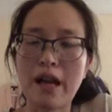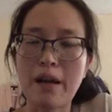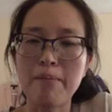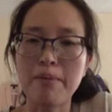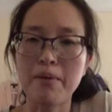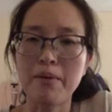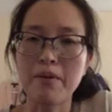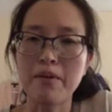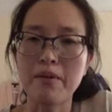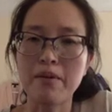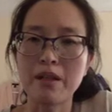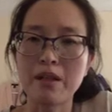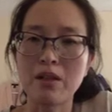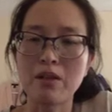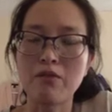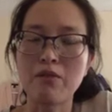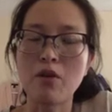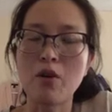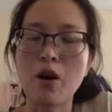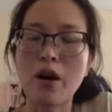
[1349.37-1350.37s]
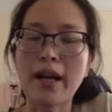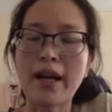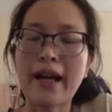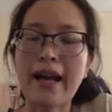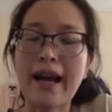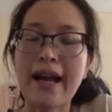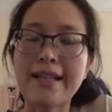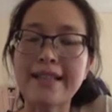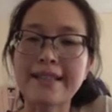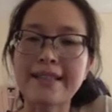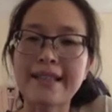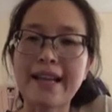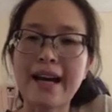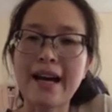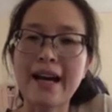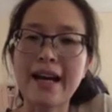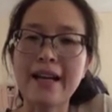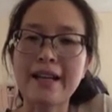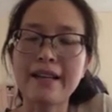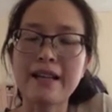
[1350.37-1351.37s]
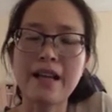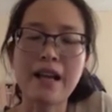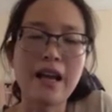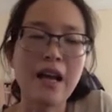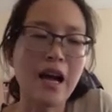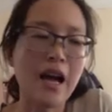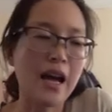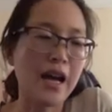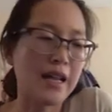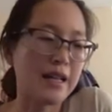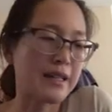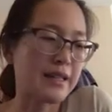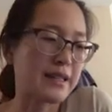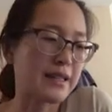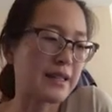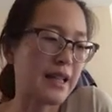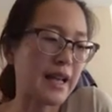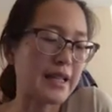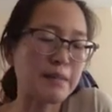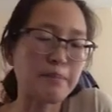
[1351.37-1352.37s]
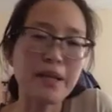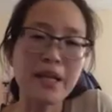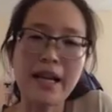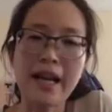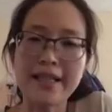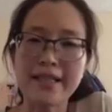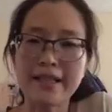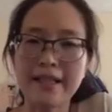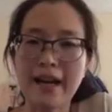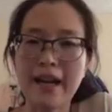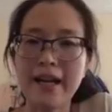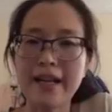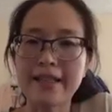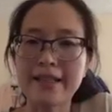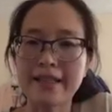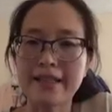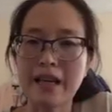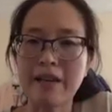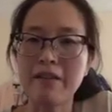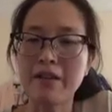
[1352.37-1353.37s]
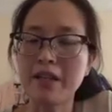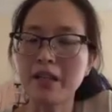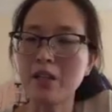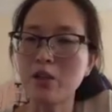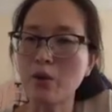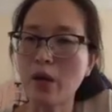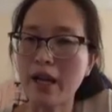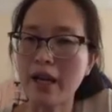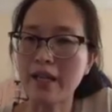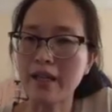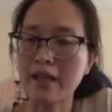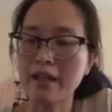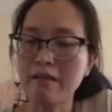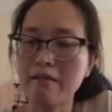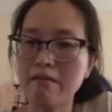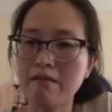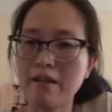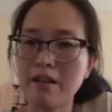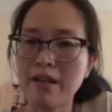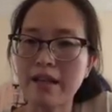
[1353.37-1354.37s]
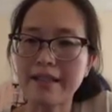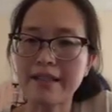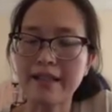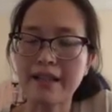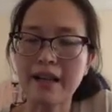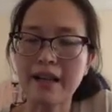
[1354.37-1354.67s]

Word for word: For Cas9 and SPCas9 is 17 to 18. That's the color